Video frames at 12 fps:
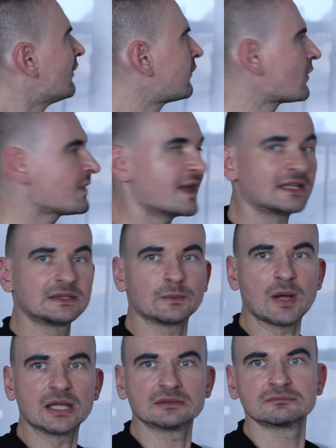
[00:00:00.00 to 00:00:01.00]
for that
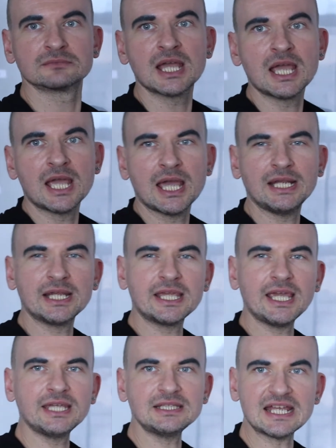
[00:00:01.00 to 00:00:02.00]
one. And
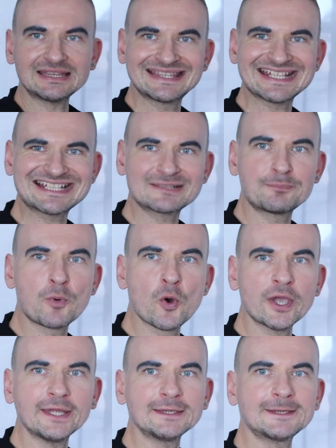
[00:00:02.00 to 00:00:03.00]
again, at this
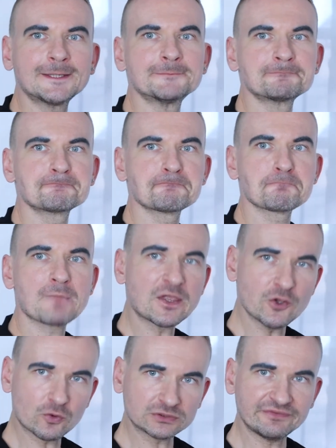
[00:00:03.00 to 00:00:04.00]
point,
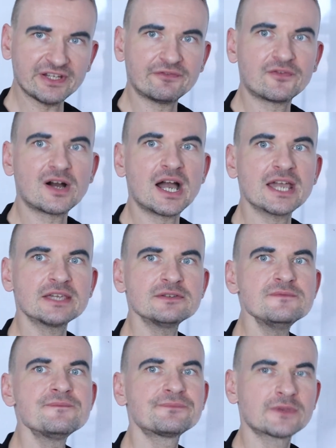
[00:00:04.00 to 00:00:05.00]
you could verify
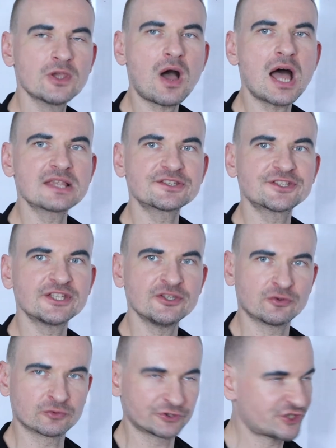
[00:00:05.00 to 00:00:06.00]
your answer,
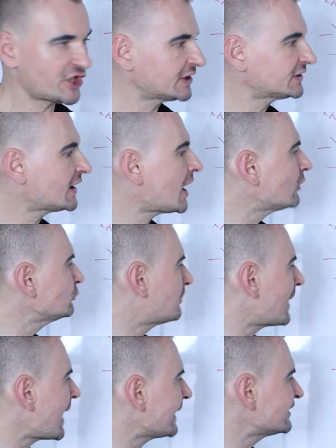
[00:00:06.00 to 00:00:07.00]
you could check it out
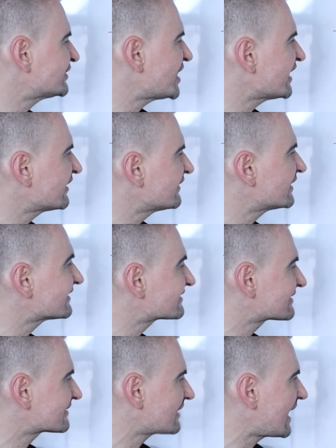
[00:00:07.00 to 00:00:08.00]
by taking
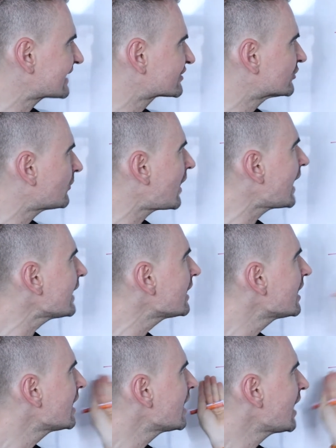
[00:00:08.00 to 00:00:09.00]
this x and y
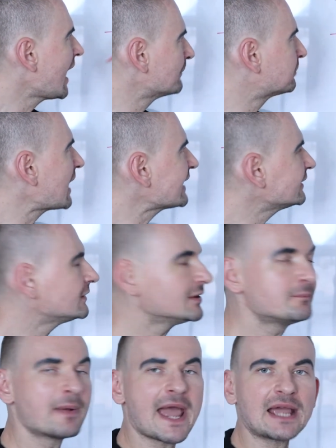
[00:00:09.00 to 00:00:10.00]
and plug it
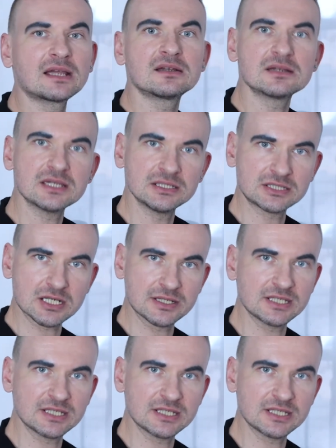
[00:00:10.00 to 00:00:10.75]
in back into